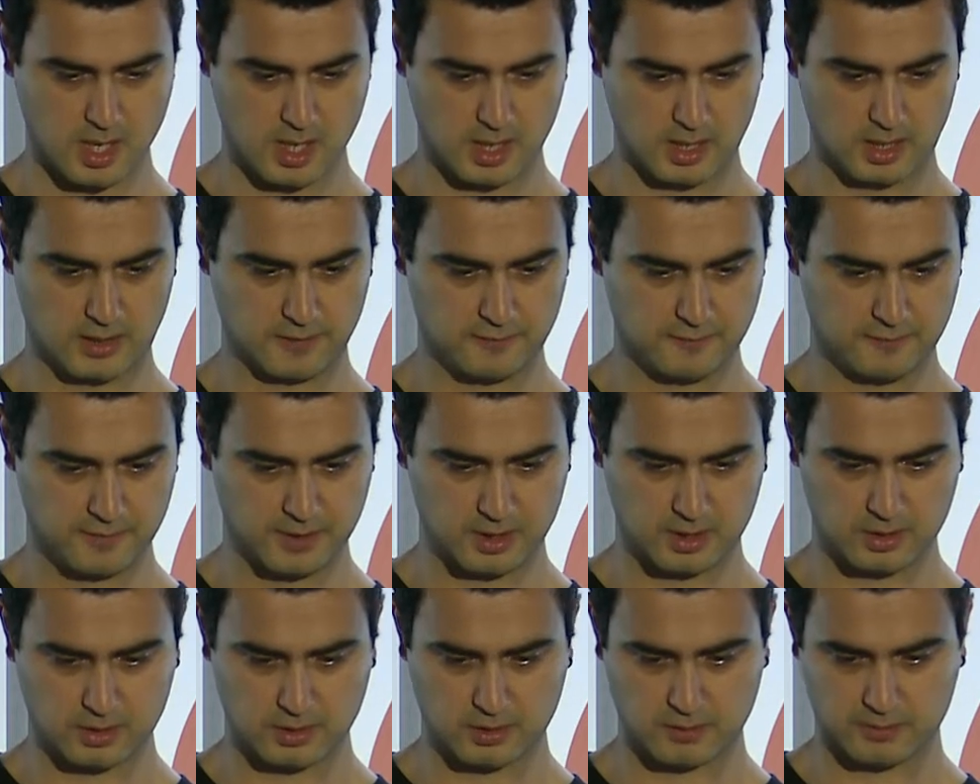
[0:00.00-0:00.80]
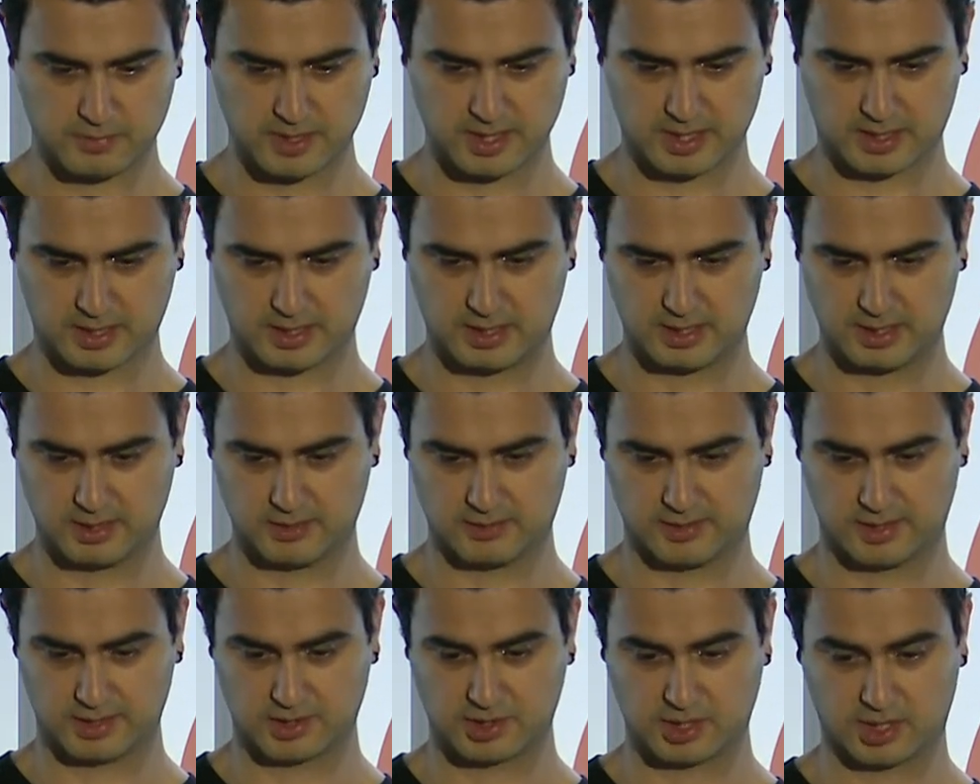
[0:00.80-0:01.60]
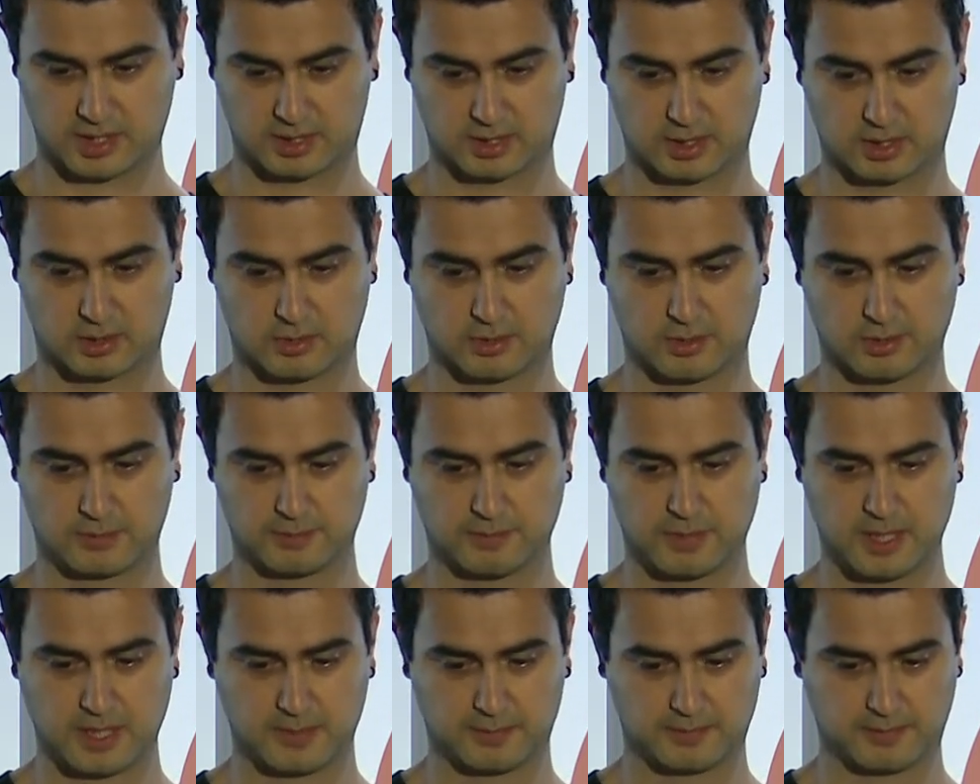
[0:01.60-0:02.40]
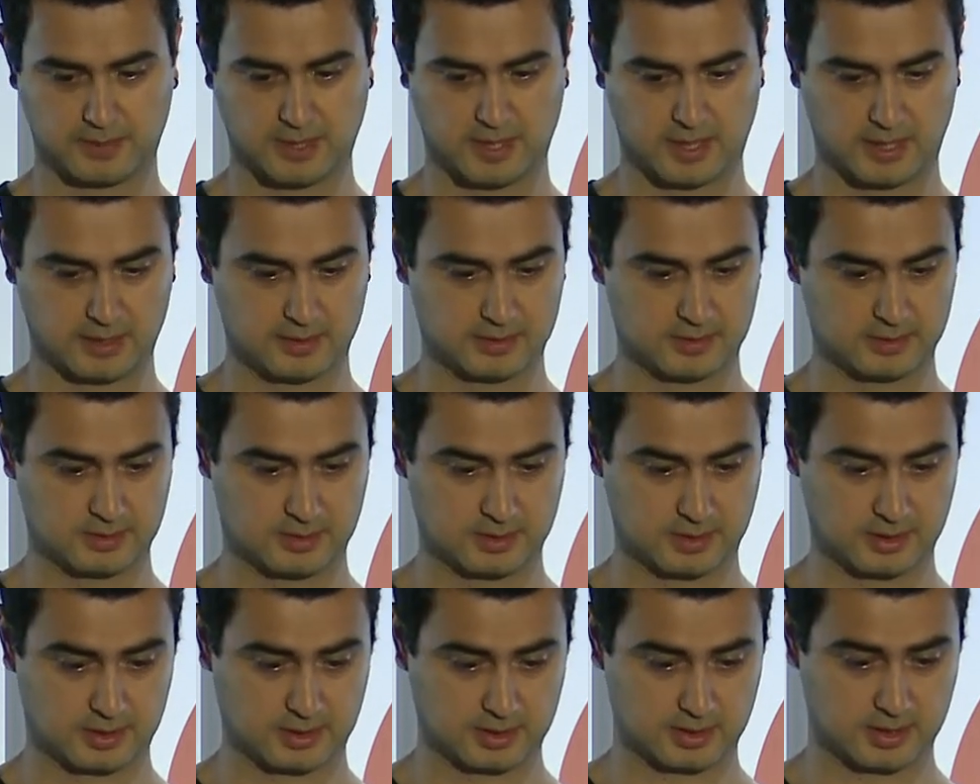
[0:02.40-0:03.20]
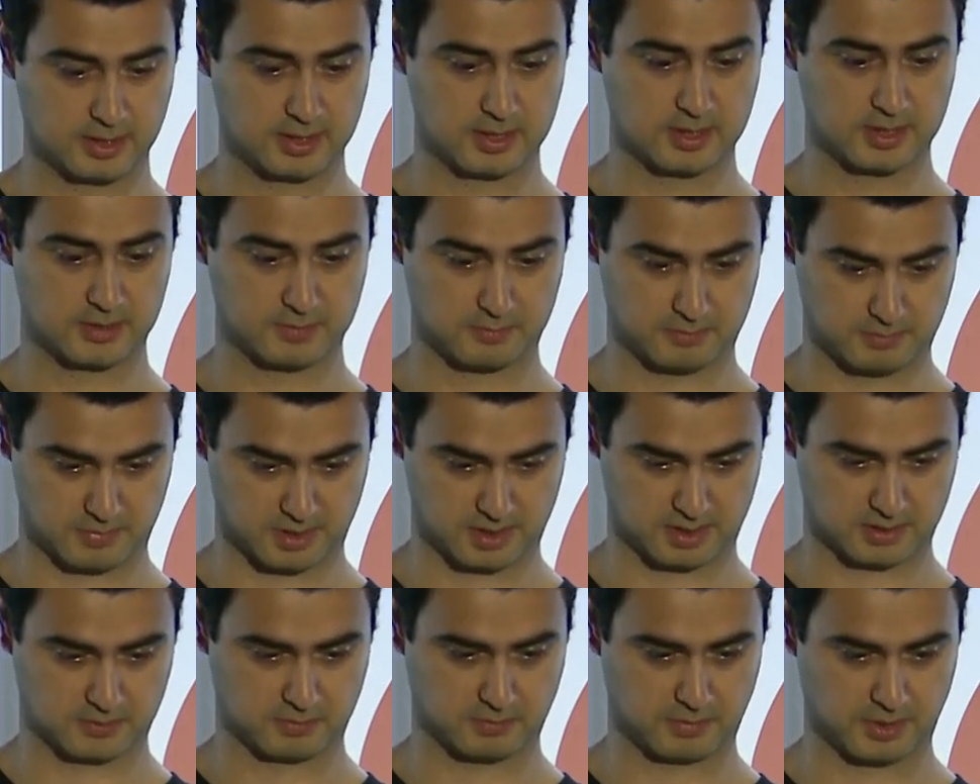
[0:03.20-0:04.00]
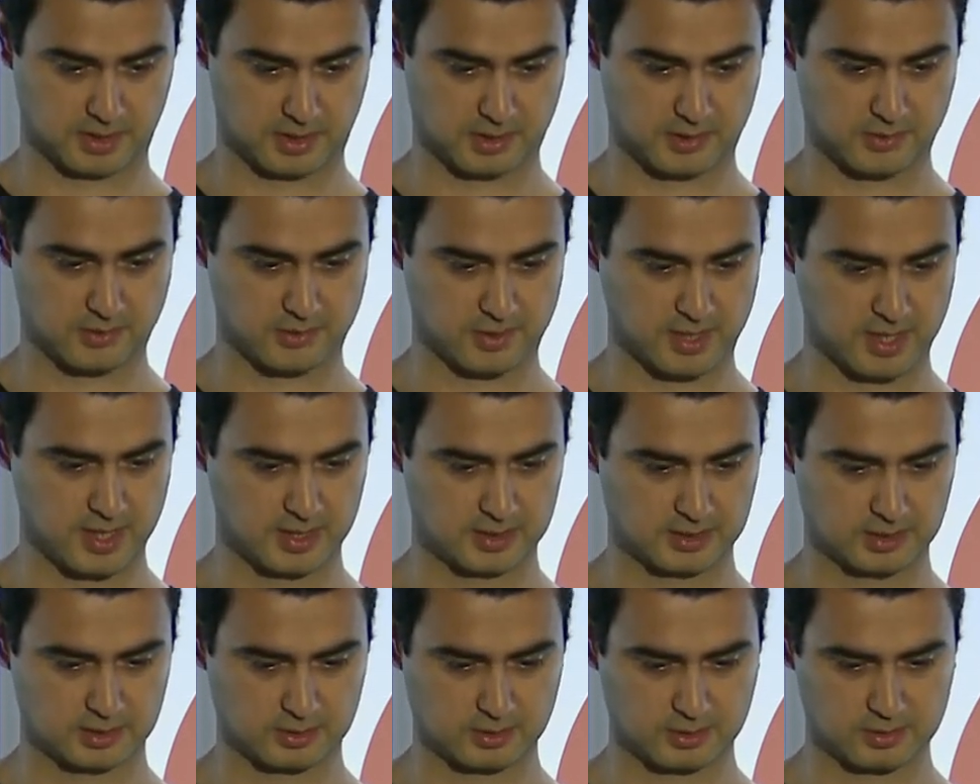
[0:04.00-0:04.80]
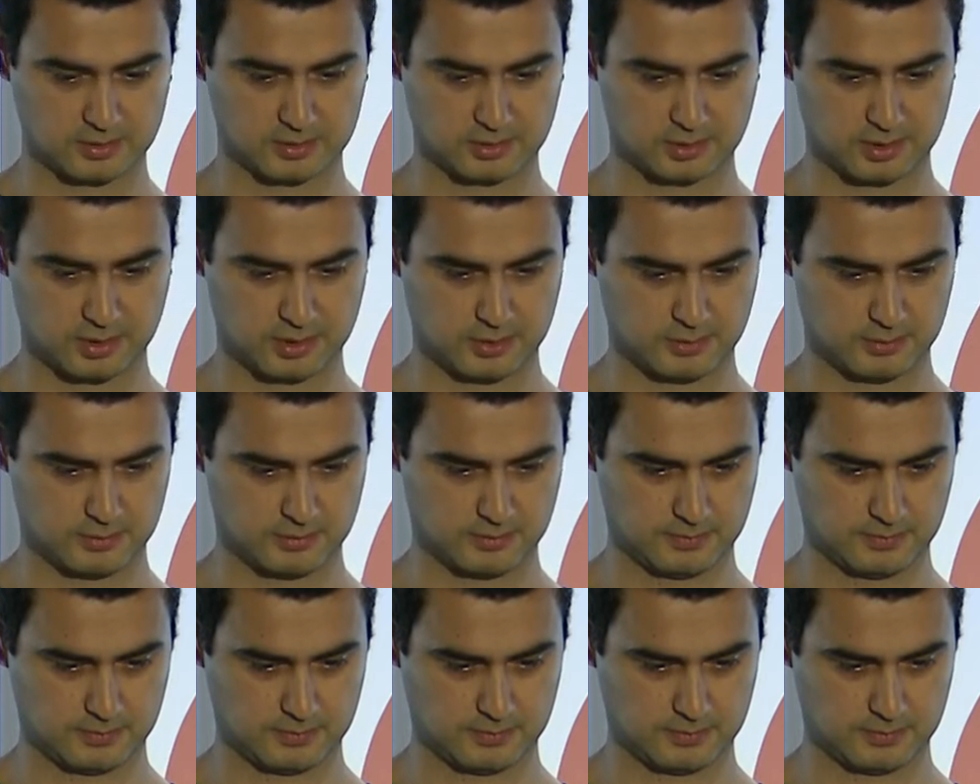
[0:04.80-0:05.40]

If we go back here and check the code pipeline, this must be created also.